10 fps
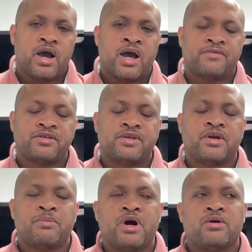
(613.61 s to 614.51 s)
I have to think
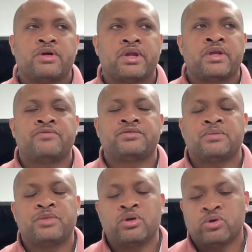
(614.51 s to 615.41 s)
about if
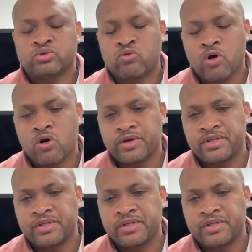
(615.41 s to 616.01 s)
something goes wrong